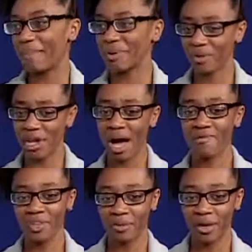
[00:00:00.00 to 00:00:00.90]
But
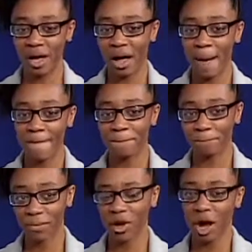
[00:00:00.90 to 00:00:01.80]

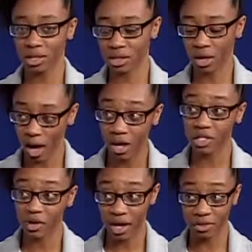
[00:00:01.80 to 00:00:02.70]
there are
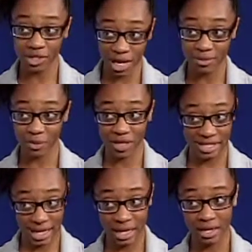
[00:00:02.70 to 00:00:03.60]
also other steps that we
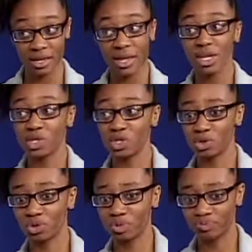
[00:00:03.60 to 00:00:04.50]
could take
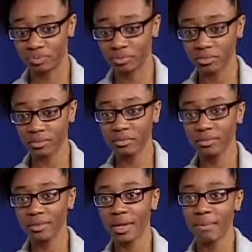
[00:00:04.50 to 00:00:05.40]
to
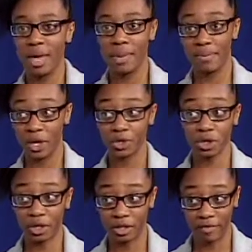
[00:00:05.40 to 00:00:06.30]
maybe make
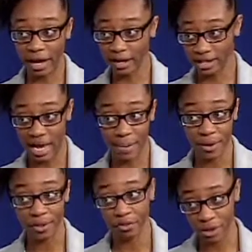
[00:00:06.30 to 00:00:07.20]
sure that the fight doesn't
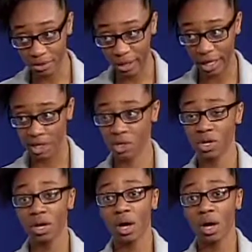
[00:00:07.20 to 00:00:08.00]
happen in the first place.